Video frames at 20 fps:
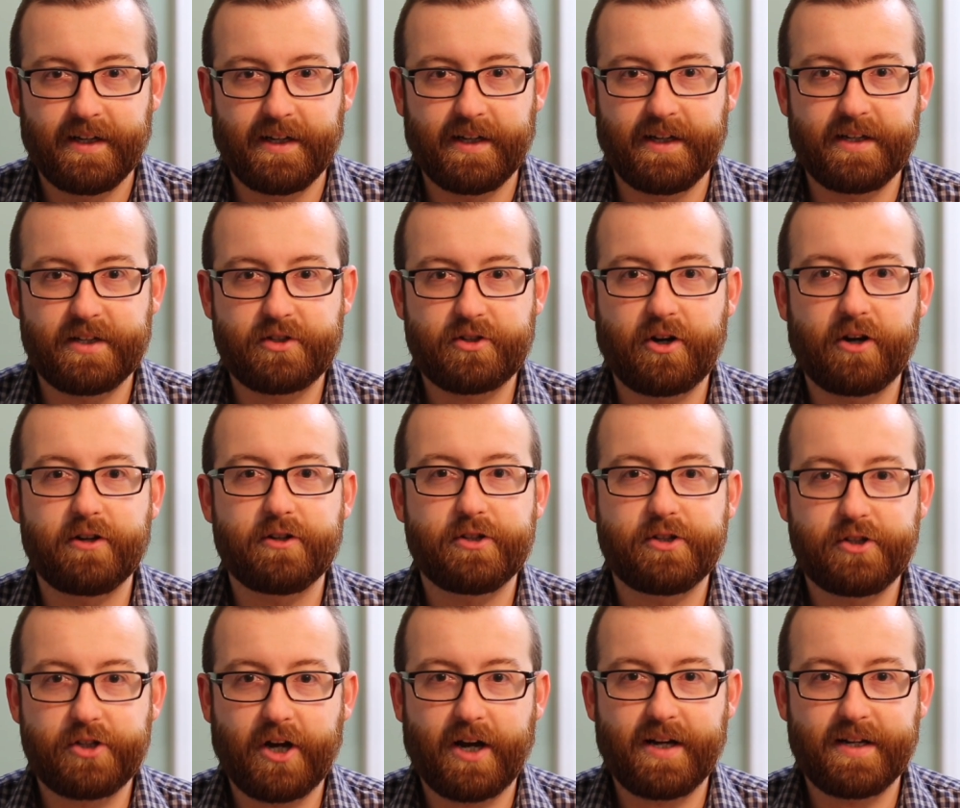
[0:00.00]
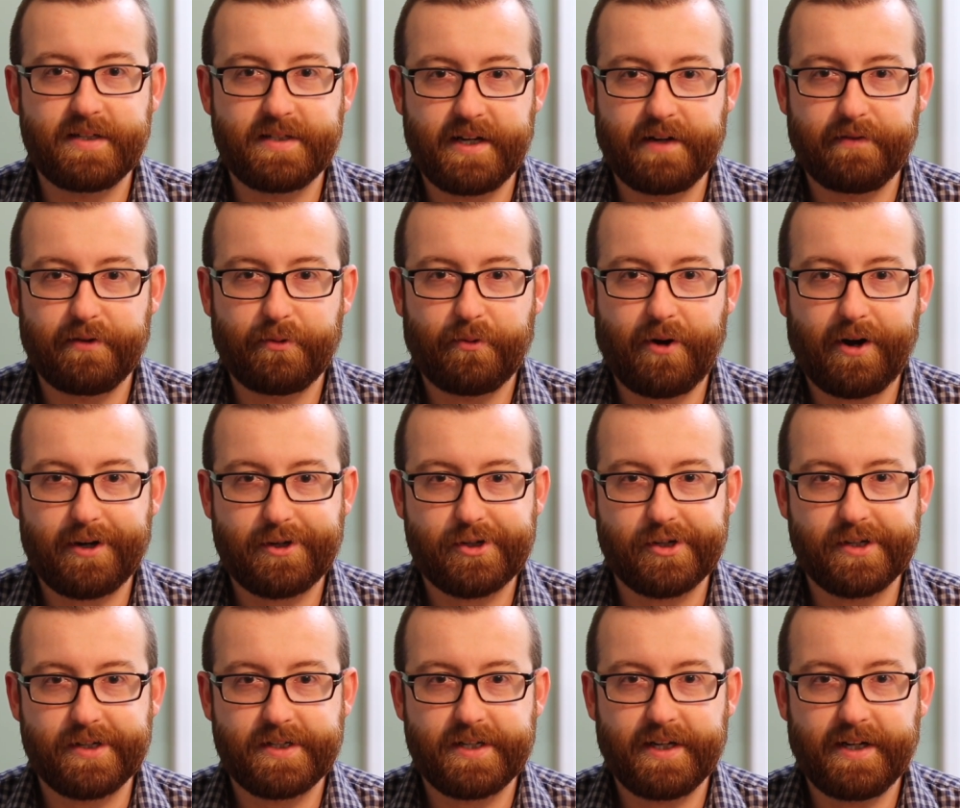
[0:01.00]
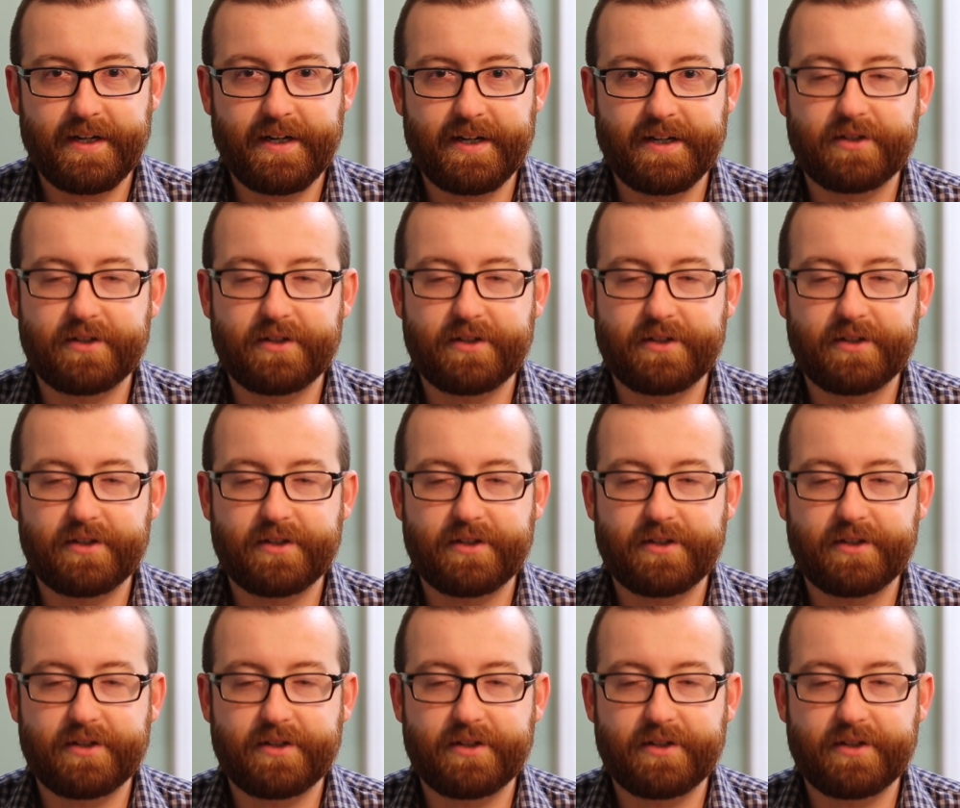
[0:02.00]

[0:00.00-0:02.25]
It stars John David Washington and